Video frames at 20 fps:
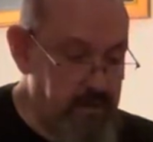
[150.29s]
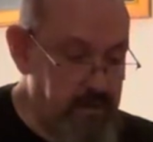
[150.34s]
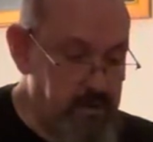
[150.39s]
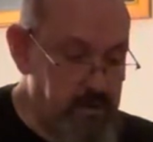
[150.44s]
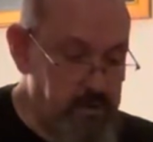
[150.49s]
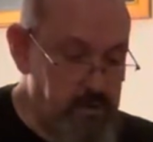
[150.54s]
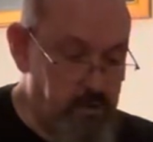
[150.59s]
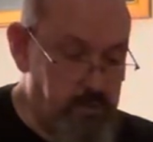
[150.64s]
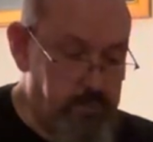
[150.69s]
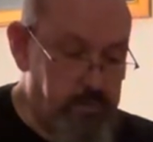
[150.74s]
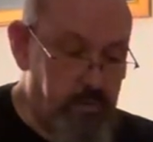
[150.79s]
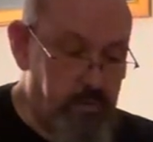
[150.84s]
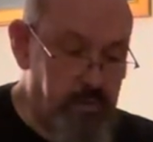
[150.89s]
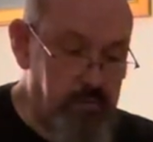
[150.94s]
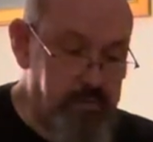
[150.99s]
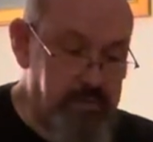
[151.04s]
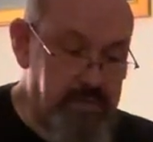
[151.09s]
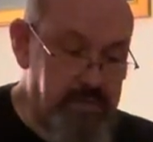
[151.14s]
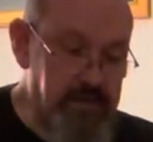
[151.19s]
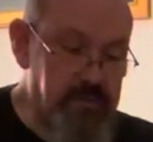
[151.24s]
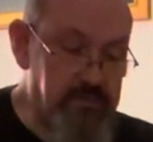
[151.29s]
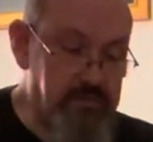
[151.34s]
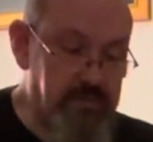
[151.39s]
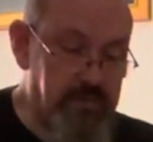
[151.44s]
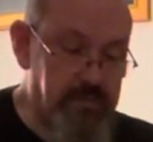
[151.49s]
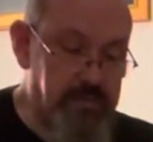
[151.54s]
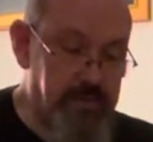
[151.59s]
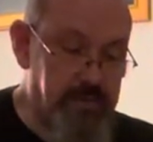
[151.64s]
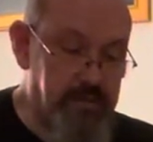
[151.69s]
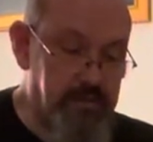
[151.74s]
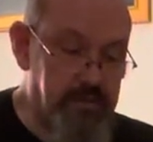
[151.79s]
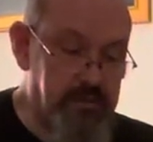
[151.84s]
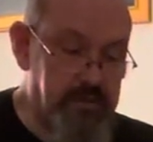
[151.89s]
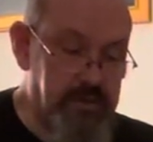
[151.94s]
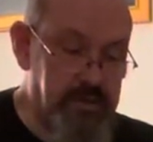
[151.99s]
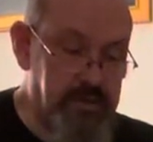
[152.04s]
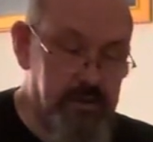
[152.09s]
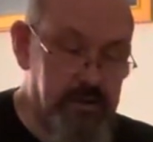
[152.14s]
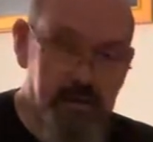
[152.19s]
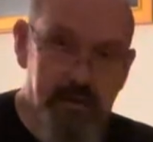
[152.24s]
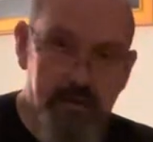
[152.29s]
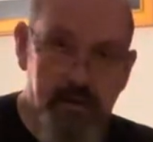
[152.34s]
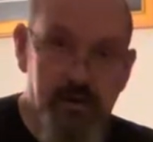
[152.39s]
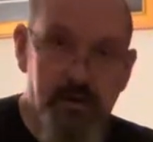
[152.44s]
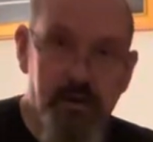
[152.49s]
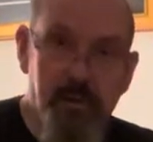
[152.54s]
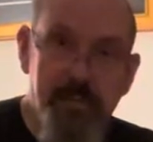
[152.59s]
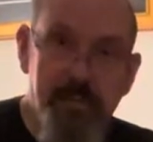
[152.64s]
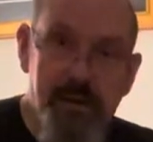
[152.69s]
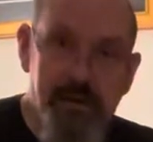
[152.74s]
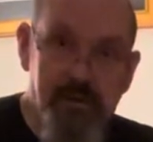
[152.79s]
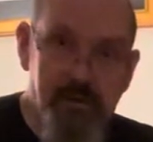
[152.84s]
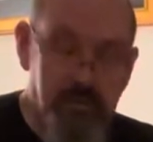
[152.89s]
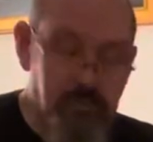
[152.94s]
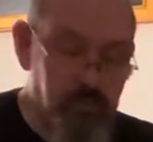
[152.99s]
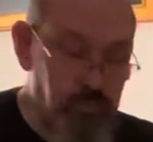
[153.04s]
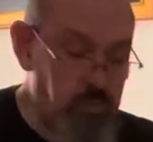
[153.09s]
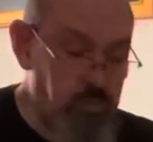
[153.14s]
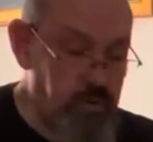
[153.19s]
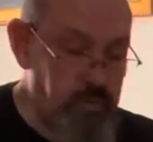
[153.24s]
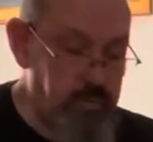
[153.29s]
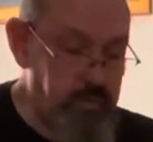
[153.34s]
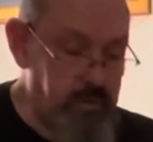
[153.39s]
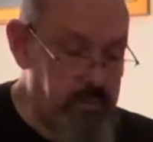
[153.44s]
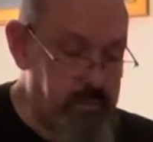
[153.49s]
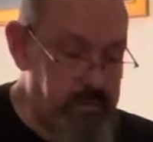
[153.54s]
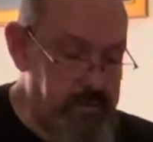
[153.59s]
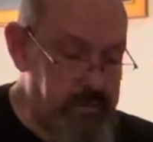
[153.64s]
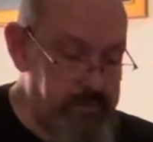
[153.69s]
"You poor things," said Percy. "Come in and warm up."